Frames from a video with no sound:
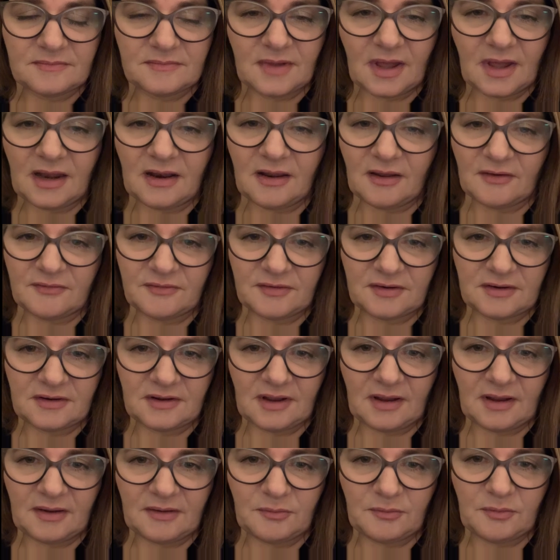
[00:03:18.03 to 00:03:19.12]
I love it.
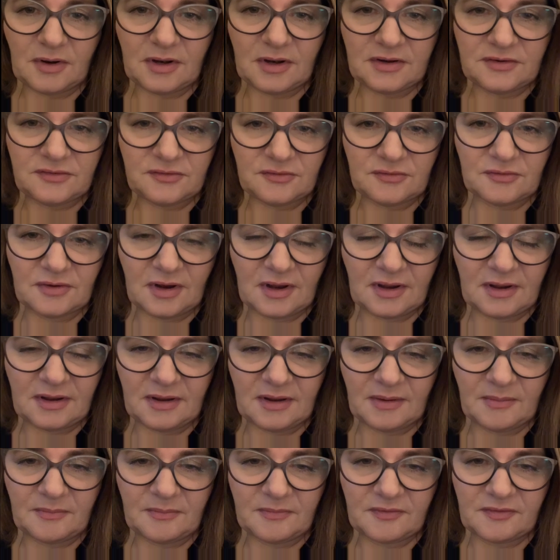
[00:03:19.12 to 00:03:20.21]
I really do. I
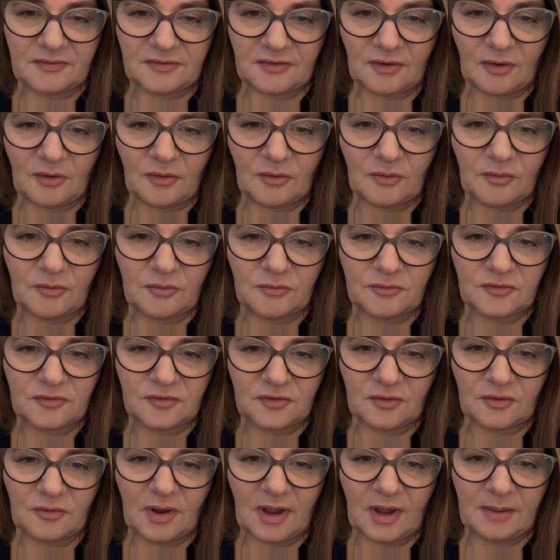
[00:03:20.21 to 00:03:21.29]
am so,
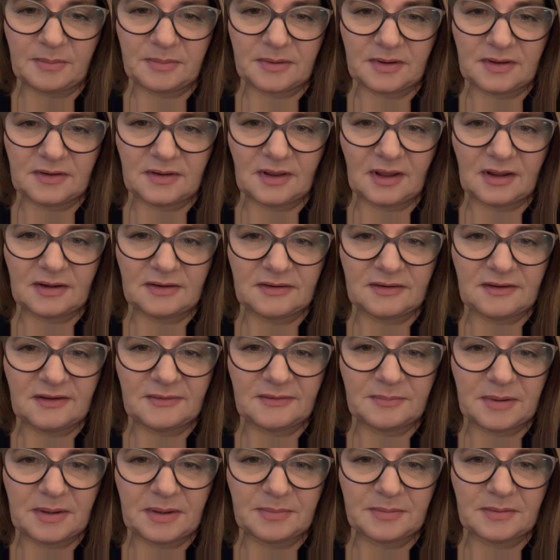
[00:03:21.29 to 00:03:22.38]
so happy that these
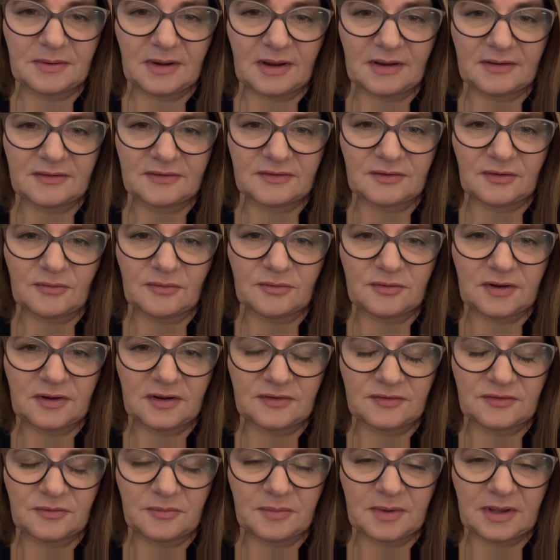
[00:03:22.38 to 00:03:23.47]
people are so dear
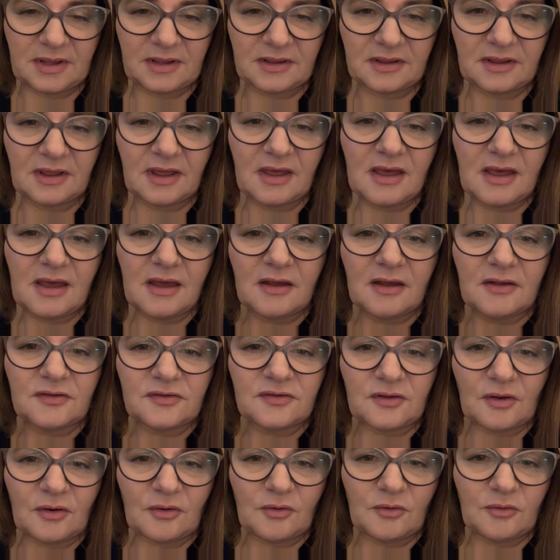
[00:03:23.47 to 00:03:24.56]
to me.
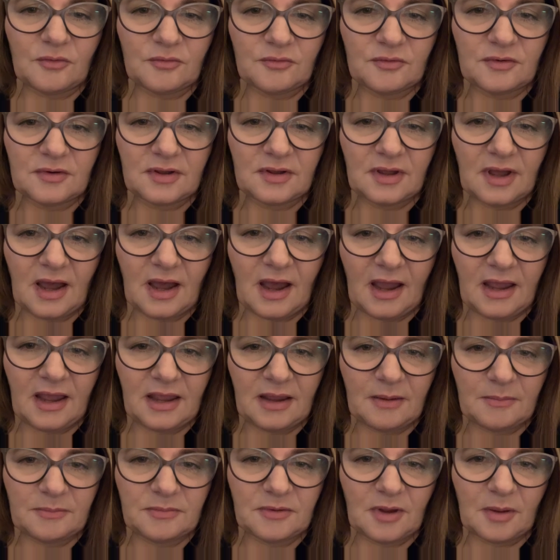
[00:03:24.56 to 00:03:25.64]
So I
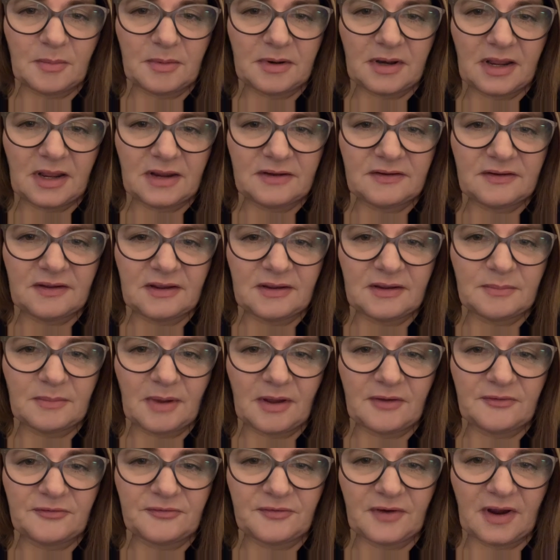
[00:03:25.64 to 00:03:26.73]
am nominating
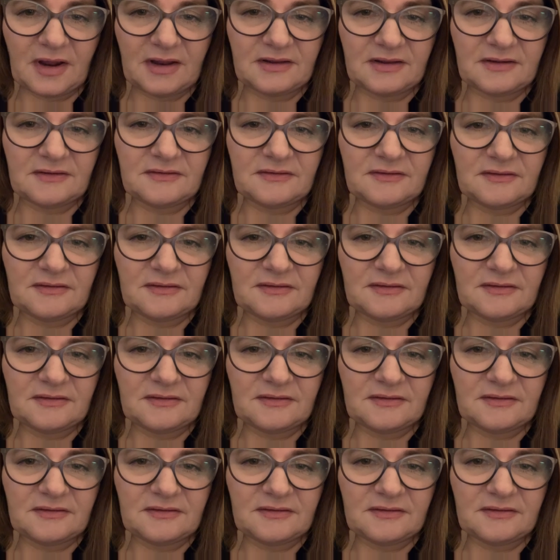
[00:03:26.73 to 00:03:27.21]
my friend